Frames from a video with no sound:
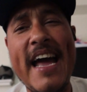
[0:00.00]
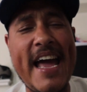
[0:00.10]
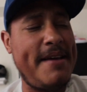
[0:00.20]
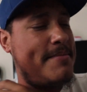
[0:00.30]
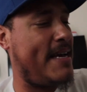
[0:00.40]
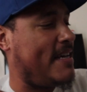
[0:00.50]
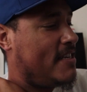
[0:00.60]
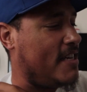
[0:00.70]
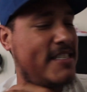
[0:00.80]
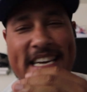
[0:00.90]
Hey
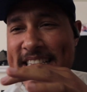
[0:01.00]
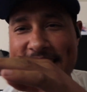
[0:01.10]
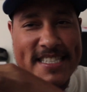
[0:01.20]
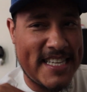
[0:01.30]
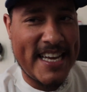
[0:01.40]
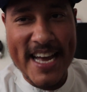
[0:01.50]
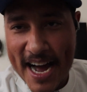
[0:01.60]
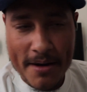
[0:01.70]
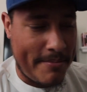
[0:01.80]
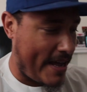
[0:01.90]
man, look, check this thing
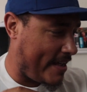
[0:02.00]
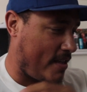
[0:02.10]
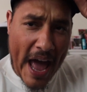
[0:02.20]
out, man.